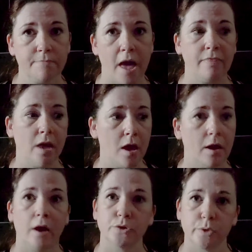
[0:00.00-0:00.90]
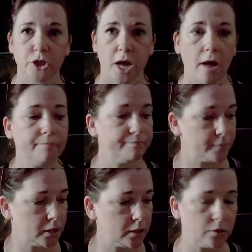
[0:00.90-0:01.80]
and then I'll switch it out
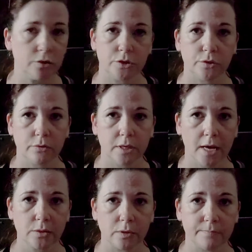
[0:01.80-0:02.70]
and do the next one.